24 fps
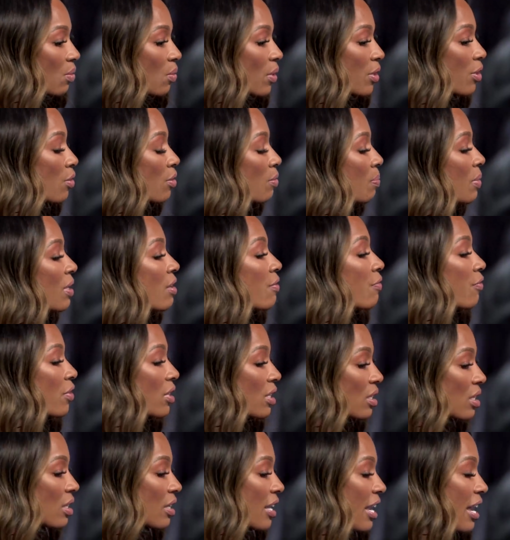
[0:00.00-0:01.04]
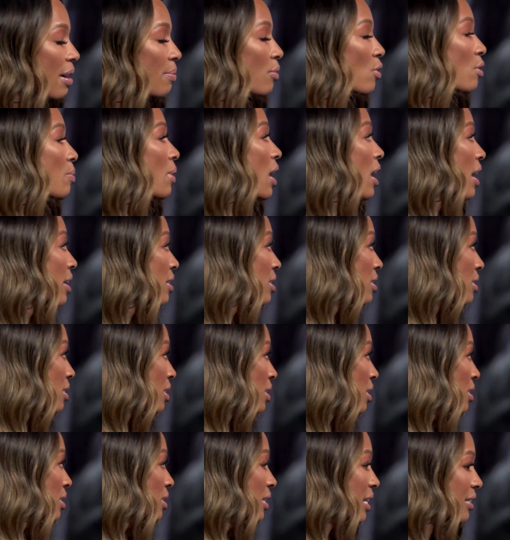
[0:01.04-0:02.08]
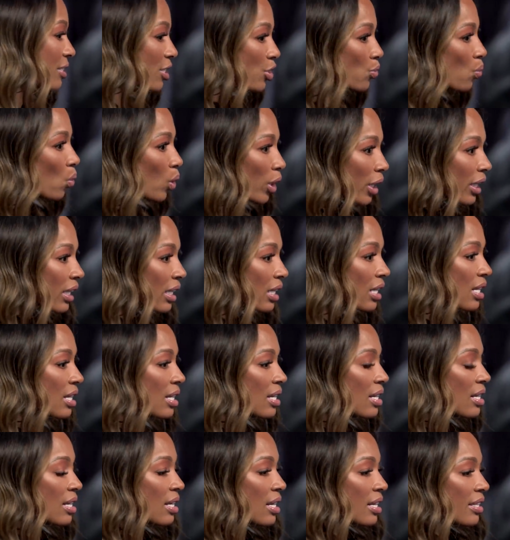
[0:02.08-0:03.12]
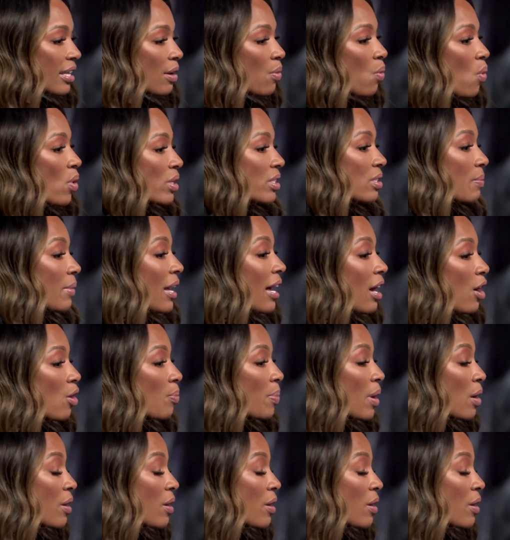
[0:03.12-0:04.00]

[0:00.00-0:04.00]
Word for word: Whether it be in front of the camera or behind the scenes, they just wanna they want some help.